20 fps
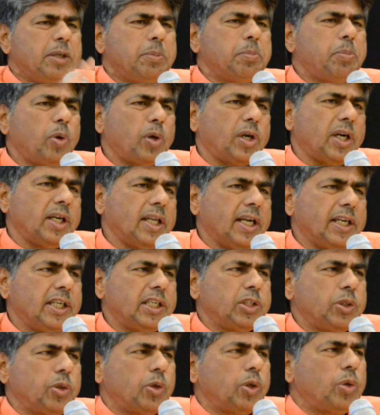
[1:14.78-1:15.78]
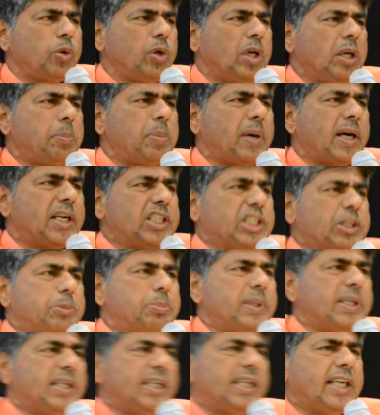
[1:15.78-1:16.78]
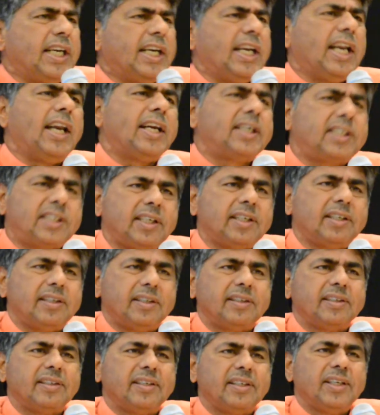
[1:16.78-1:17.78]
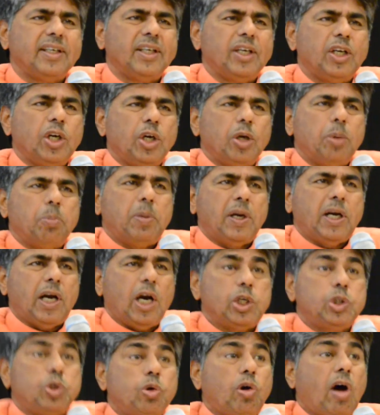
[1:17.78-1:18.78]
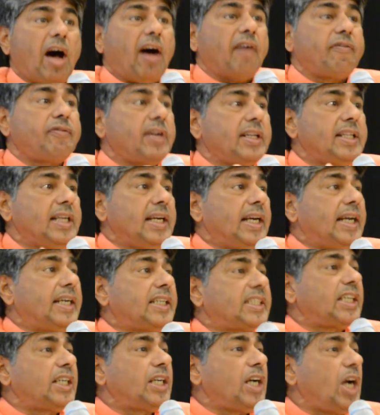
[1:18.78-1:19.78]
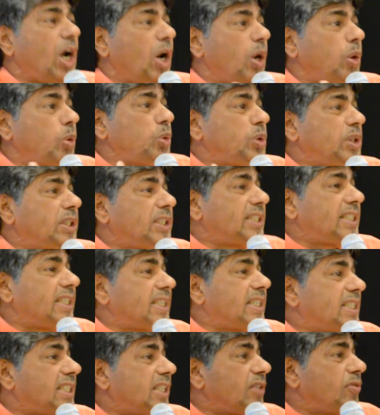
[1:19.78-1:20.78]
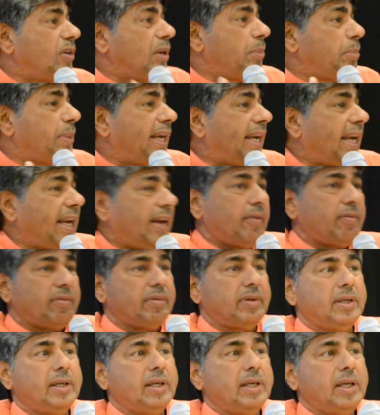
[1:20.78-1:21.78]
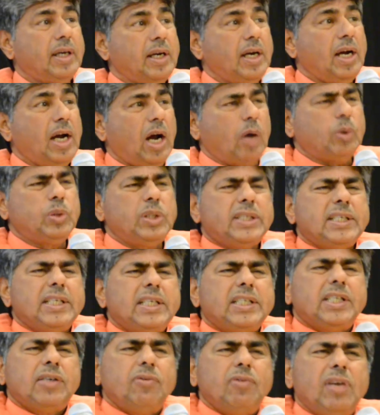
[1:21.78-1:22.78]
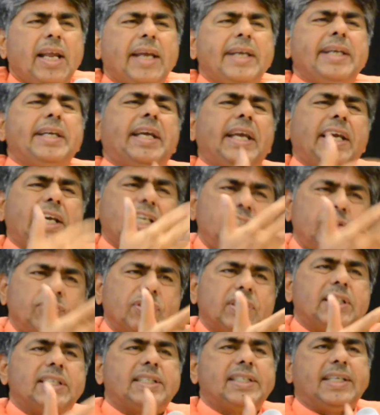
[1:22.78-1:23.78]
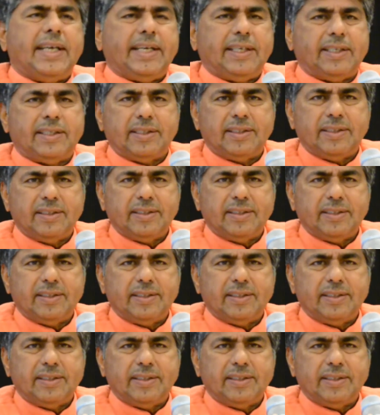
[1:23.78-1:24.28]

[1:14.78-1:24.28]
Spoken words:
important, that it is not only participating in an election, but also after the election, how the citizen will behave, how the citizen will engage with the state,